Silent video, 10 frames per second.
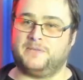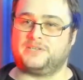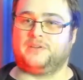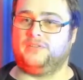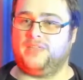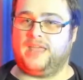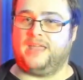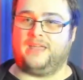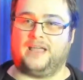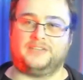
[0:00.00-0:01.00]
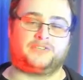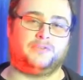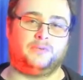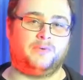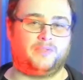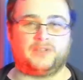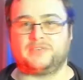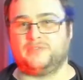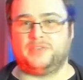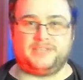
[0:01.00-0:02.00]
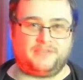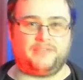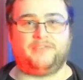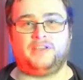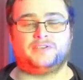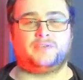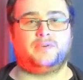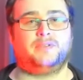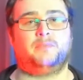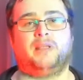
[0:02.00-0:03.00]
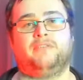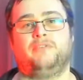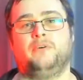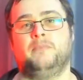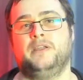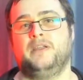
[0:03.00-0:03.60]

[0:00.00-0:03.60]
got their hands full with lots of other different things on the platform.